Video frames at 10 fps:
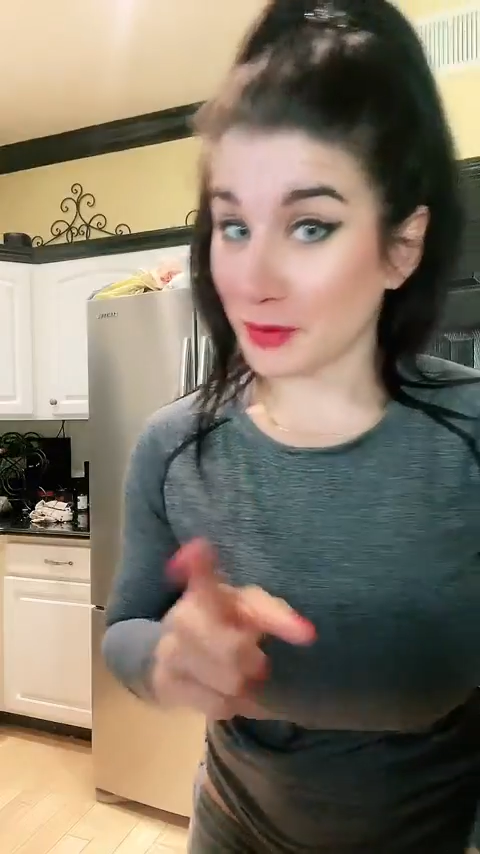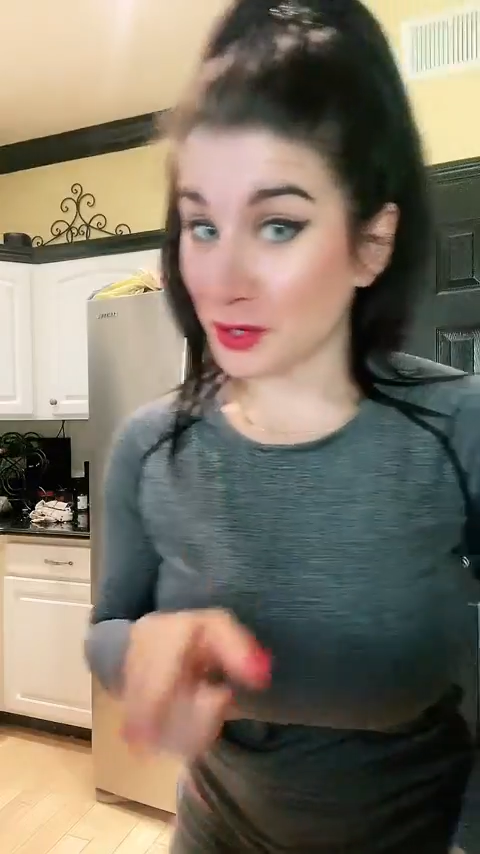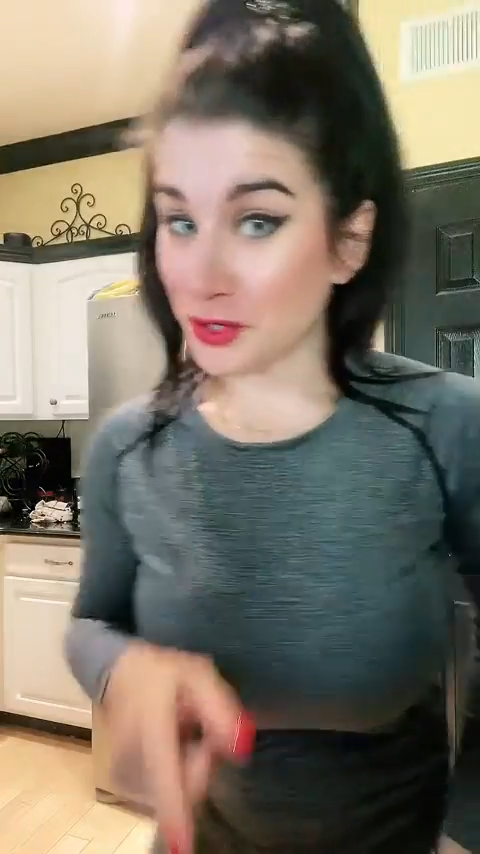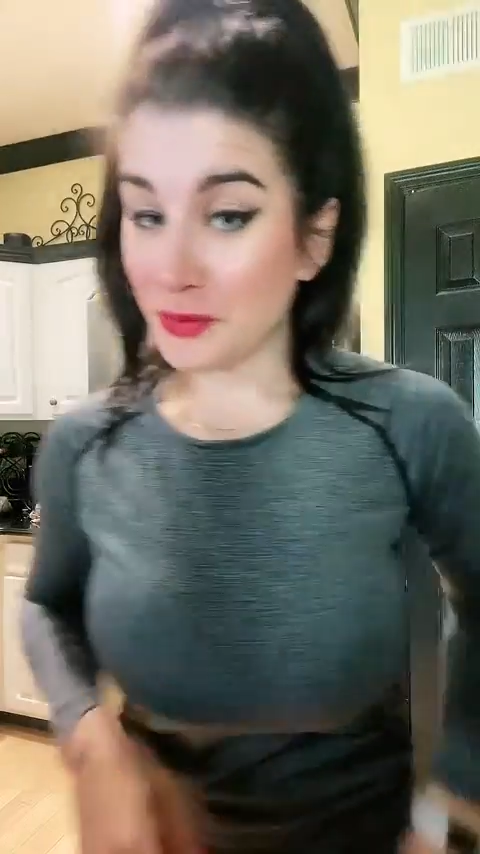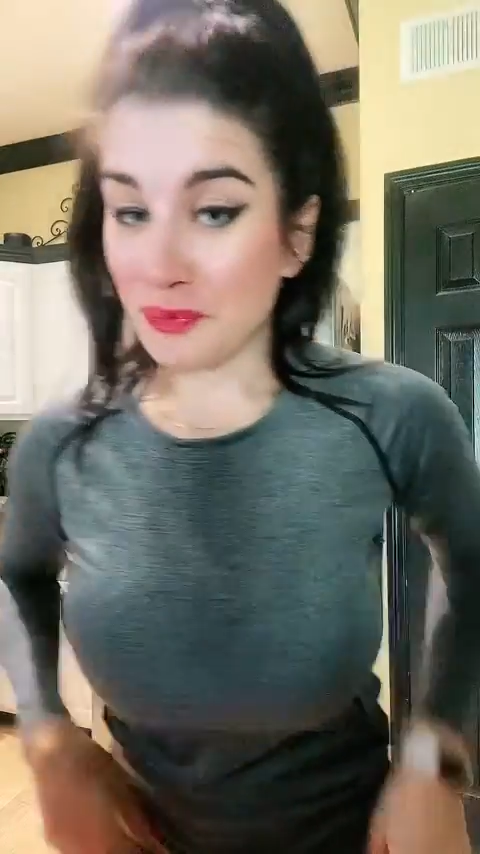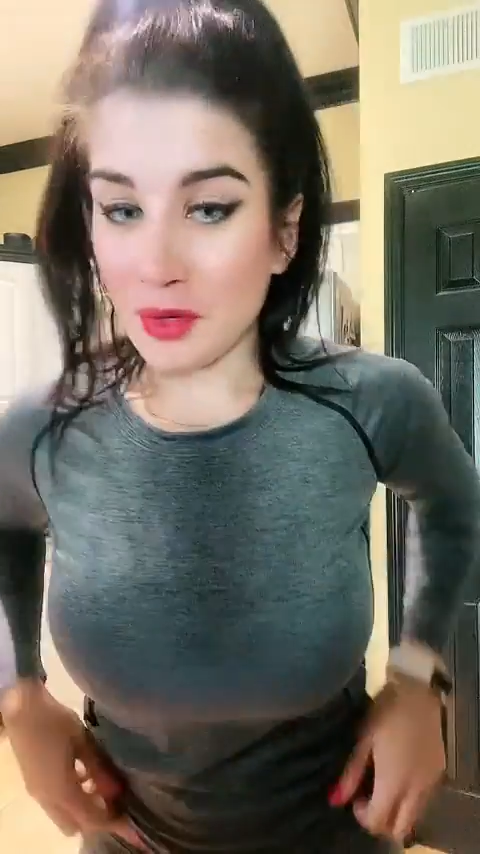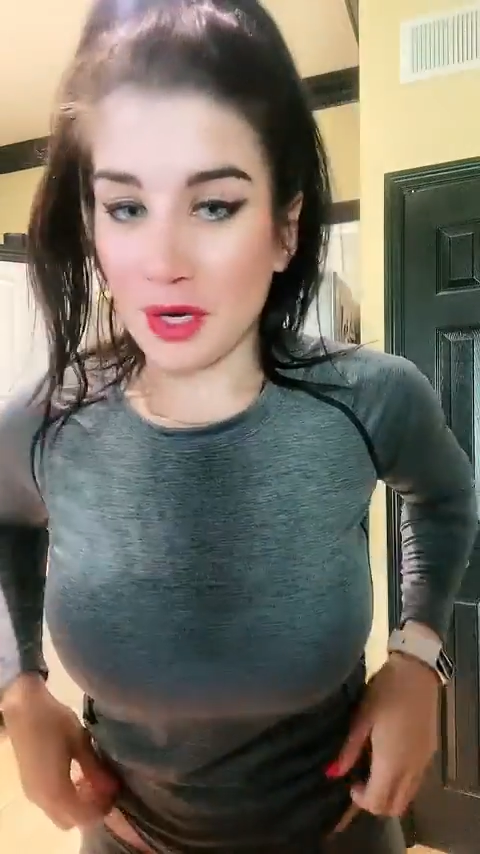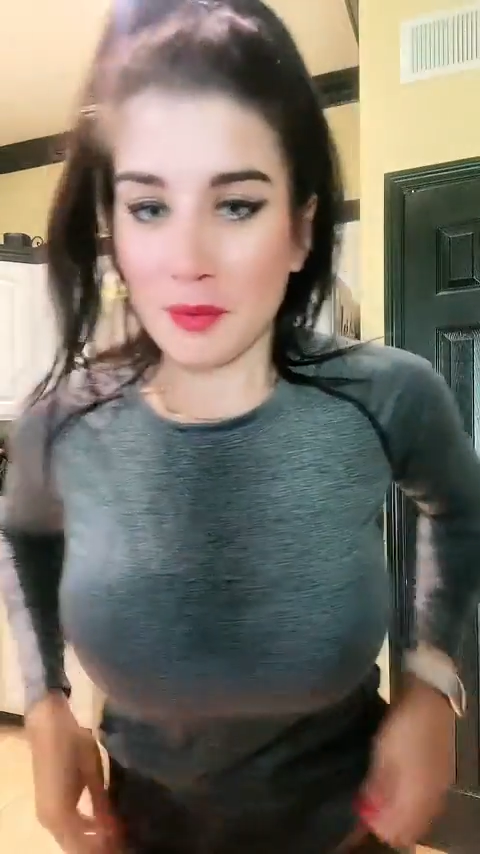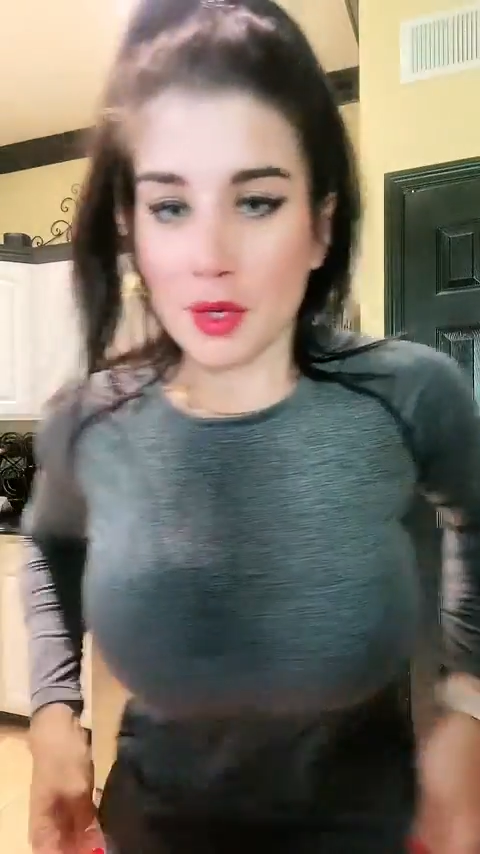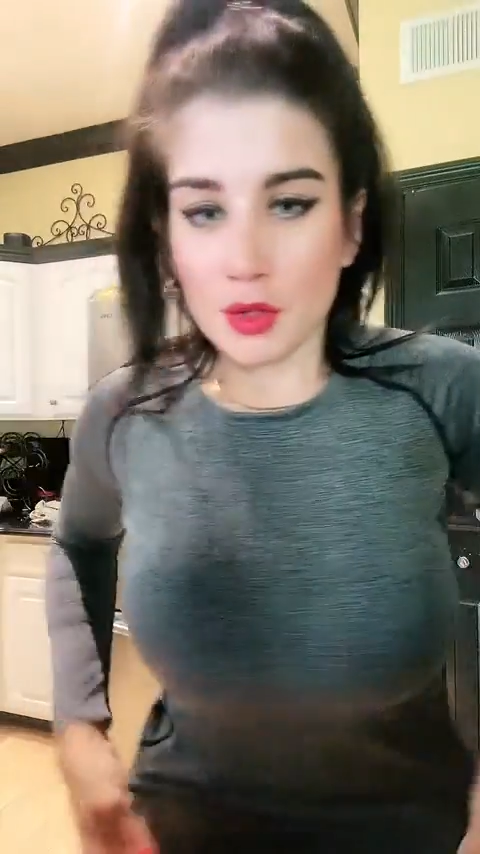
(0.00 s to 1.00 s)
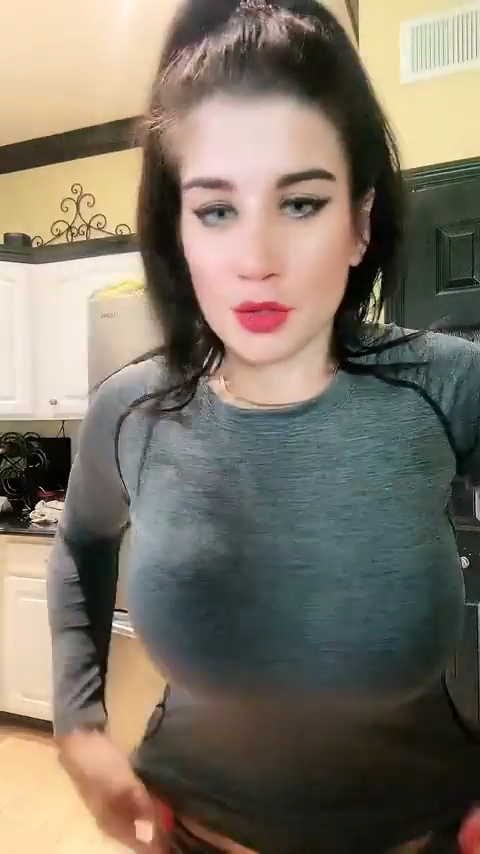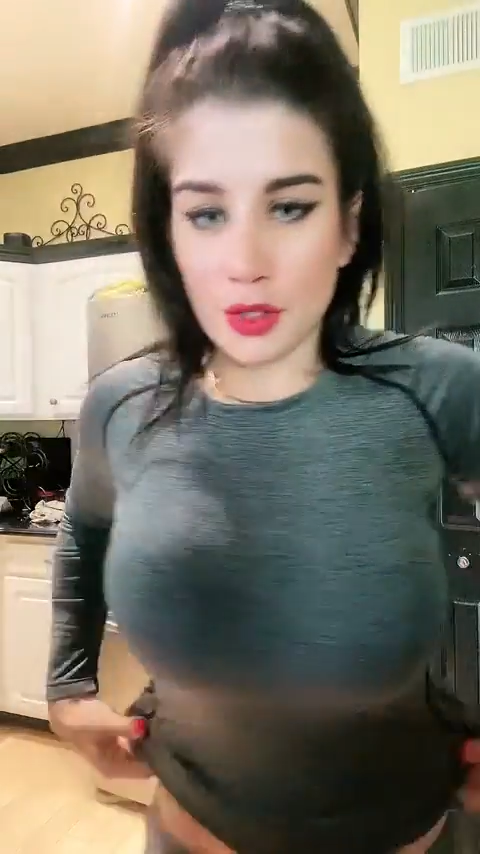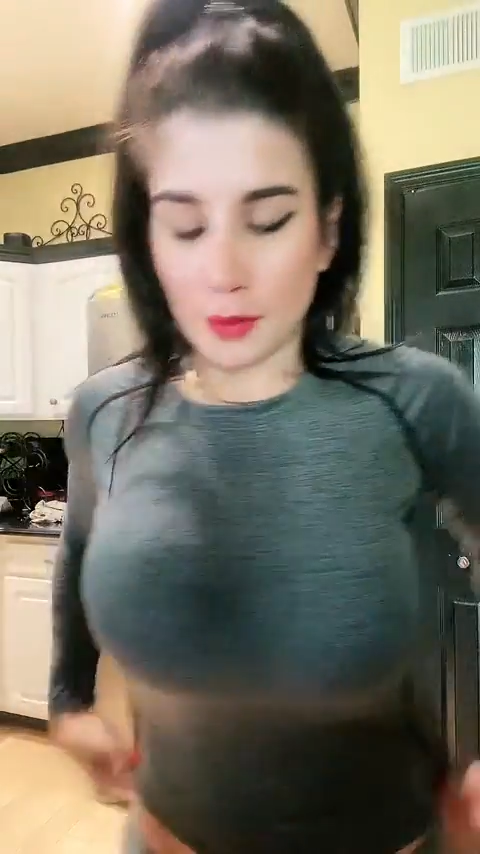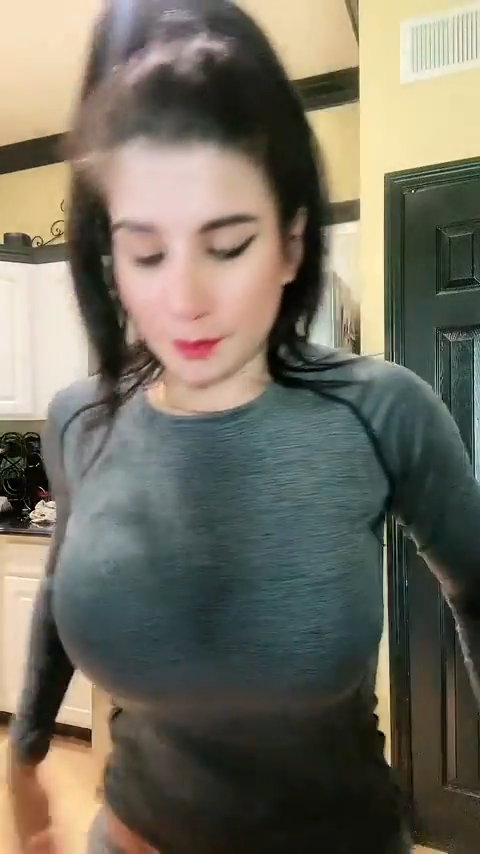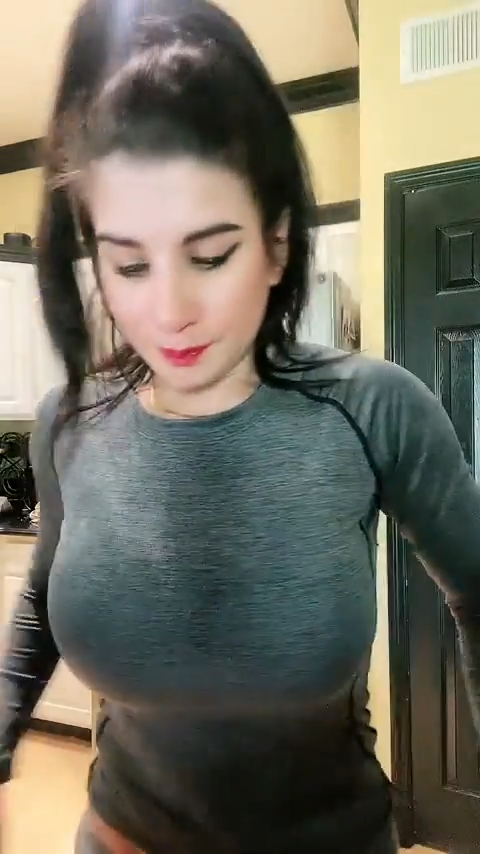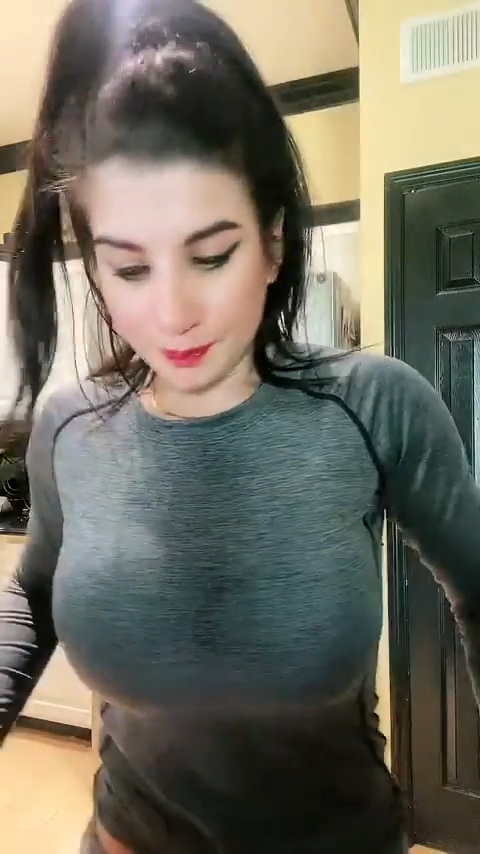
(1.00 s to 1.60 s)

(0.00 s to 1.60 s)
actually. Okay, so